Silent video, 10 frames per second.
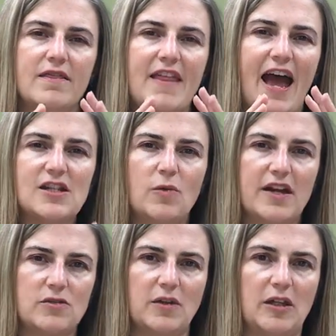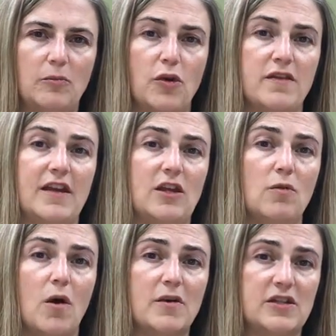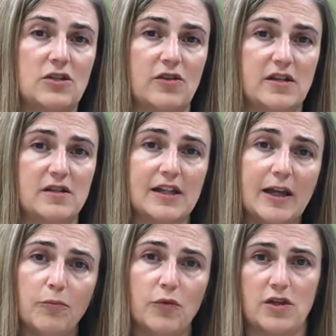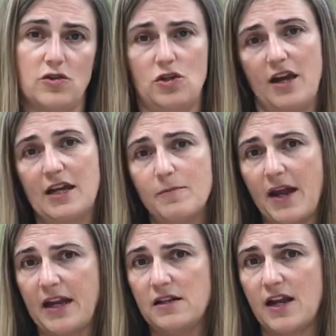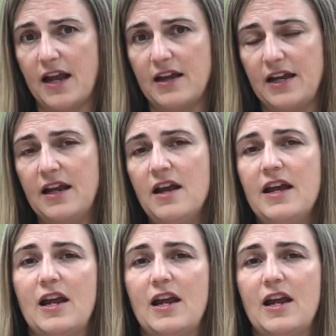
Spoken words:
That's why it's really important that you always address sleep when you're talking about anxiety.